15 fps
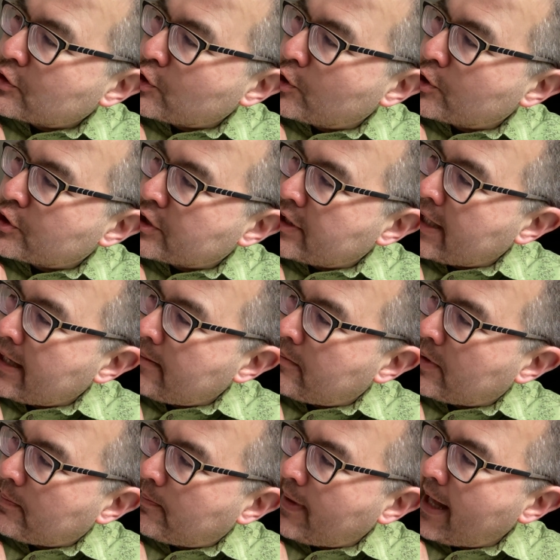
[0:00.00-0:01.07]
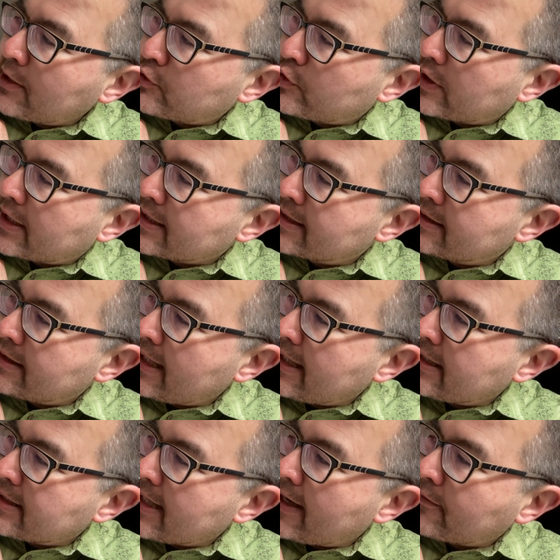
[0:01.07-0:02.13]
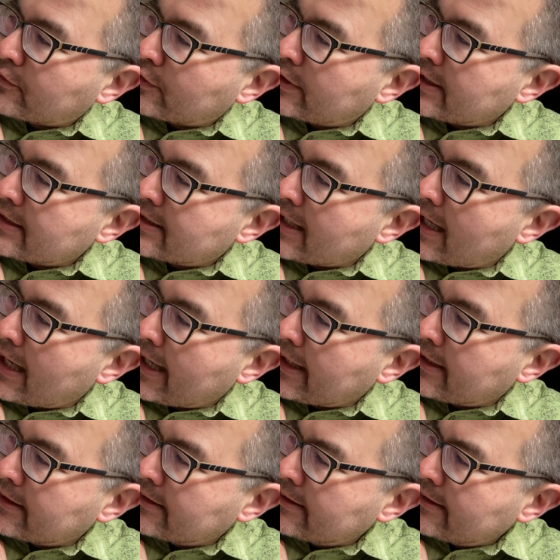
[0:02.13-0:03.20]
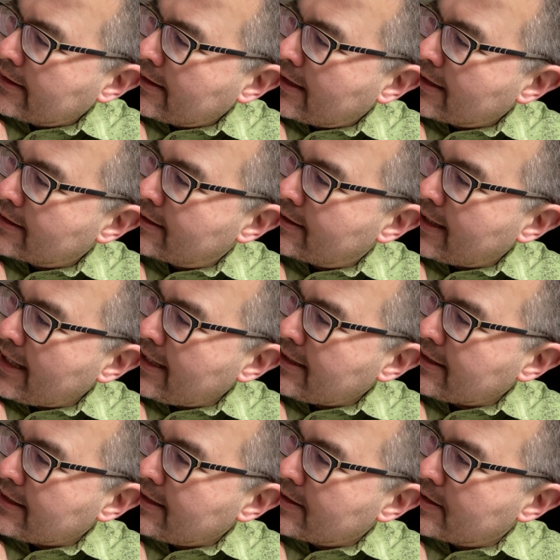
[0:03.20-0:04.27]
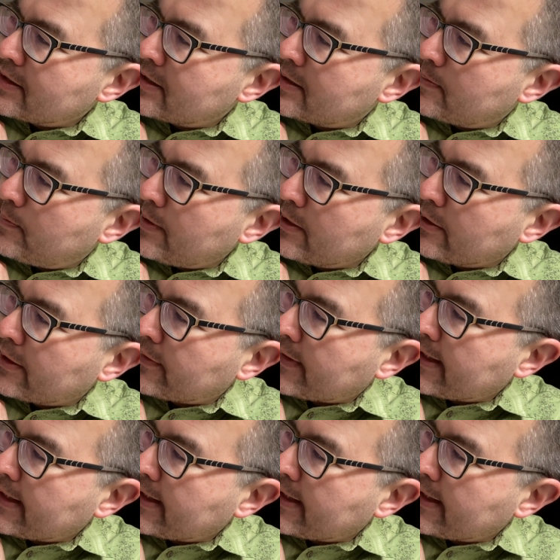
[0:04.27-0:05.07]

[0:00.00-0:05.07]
Church named Patrick a saint after he died. A saint is a spirit